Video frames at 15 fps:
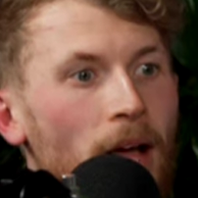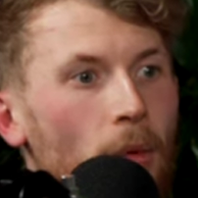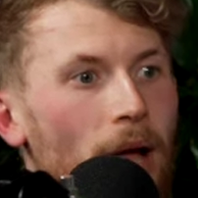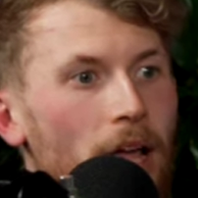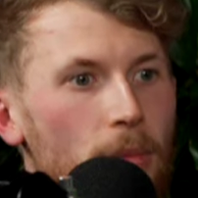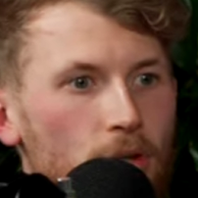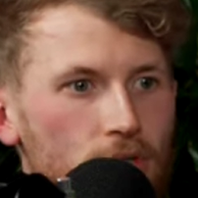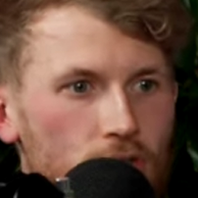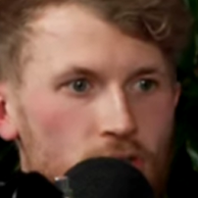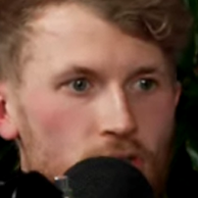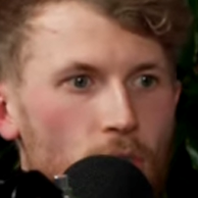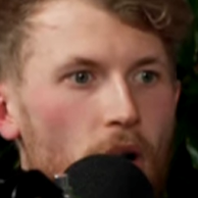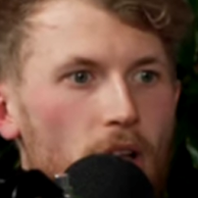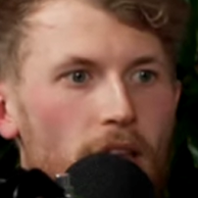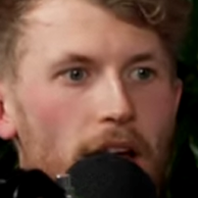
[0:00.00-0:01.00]
now able to
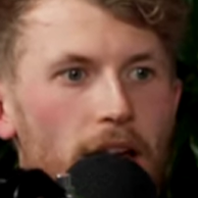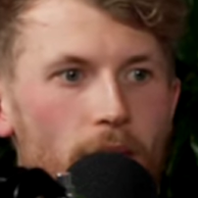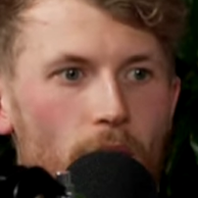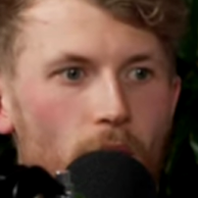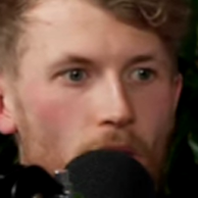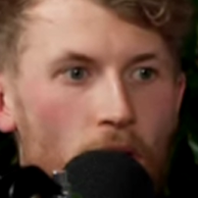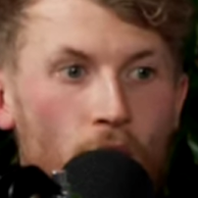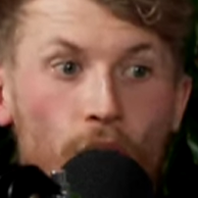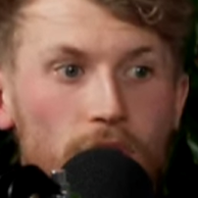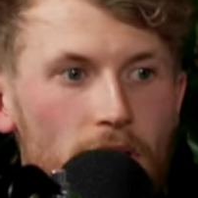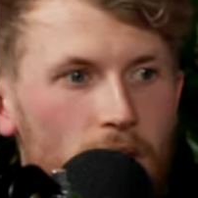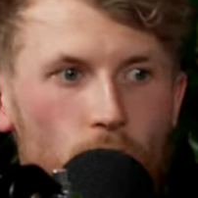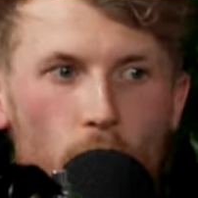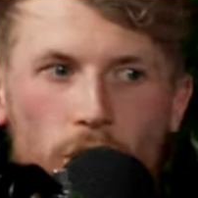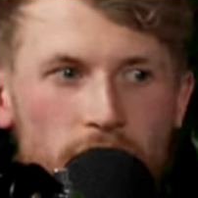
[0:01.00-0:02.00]
squat like
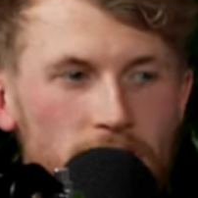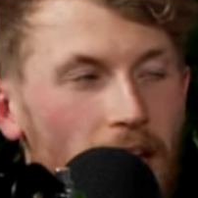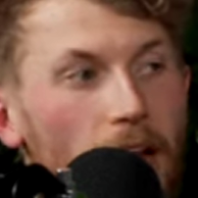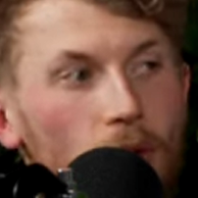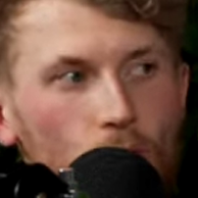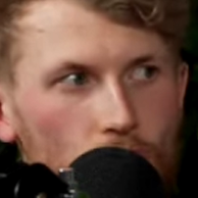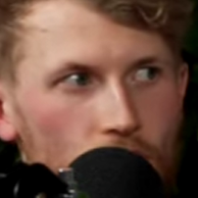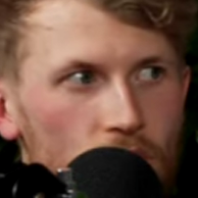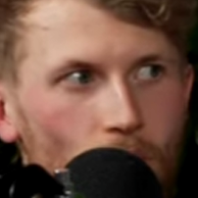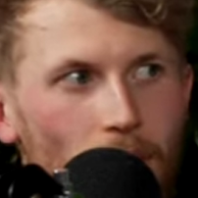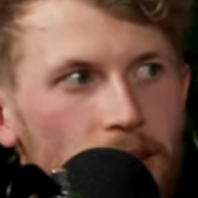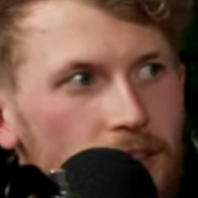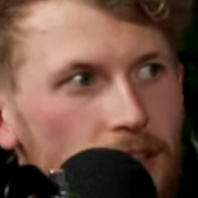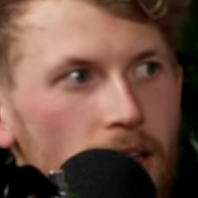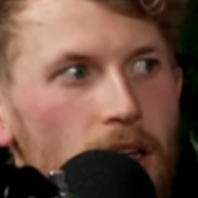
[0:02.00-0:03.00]
only 110,
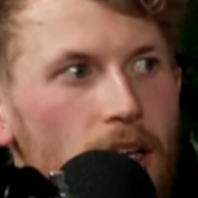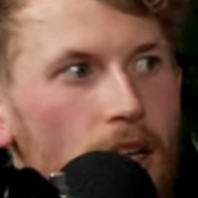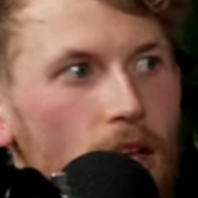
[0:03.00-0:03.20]
120,